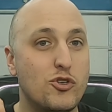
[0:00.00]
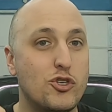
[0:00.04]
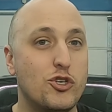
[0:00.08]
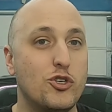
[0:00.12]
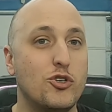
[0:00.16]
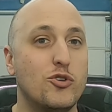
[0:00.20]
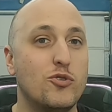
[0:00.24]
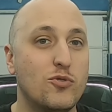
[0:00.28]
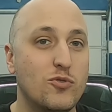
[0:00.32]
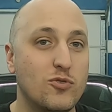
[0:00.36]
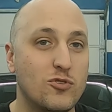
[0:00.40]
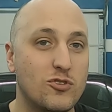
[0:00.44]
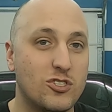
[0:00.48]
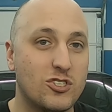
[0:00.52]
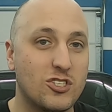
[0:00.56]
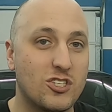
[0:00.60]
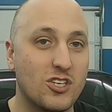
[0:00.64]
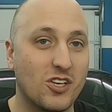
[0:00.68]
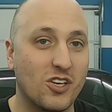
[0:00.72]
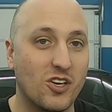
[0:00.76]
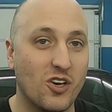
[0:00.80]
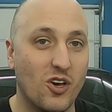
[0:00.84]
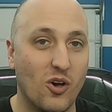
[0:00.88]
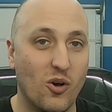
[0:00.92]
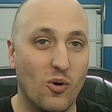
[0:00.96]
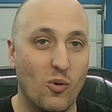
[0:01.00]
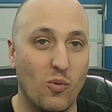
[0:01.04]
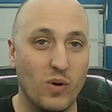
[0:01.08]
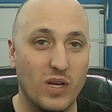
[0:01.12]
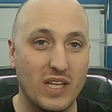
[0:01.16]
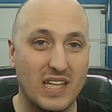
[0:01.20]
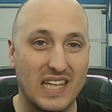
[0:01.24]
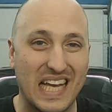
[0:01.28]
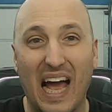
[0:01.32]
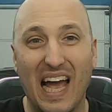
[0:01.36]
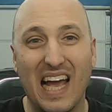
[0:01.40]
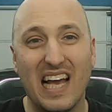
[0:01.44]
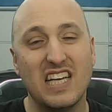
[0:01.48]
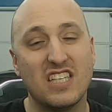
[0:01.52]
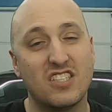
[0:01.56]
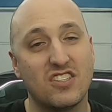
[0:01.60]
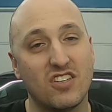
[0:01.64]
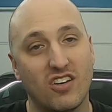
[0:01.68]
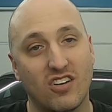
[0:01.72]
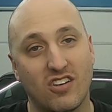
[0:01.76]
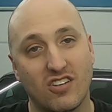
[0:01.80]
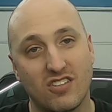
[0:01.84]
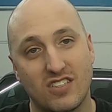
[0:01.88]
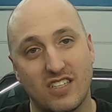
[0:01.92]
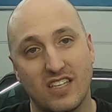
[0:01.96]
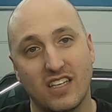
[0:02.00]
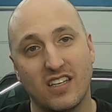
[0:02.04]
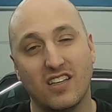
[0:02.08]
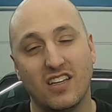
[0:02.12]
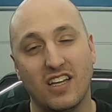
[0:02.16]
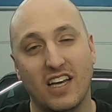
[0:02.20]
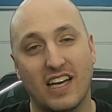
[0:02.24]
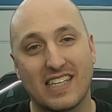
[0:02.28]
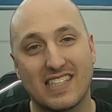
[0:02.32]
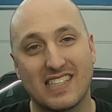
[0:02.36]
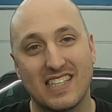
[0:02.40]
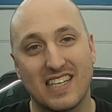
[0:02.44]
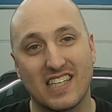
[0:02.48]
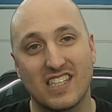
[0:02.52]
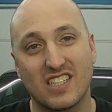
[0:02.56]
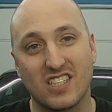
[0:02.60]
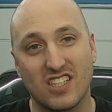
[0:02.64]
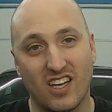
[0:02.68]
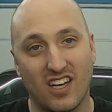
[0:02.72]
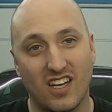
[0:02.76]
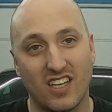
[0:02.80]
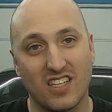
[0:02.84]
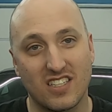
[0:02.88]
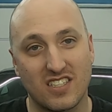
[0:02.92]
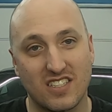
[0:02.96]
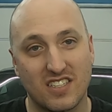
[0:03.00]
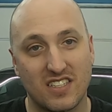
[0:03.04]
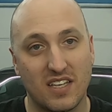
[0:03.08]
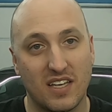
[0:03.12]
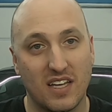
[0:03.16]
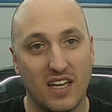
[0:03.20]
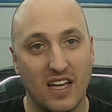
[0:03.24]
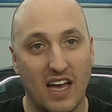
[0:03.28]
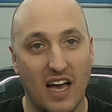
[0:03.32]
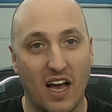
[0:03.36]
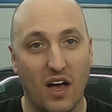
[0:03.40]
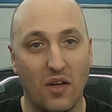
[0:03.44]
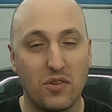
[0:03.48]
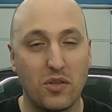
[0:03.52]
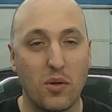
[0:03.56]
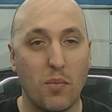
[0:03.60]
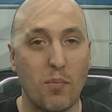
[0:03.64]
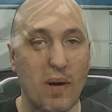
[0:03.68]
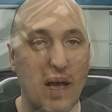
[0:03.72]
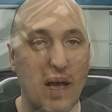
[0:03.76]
choose to go with ISR single exit exhaust out the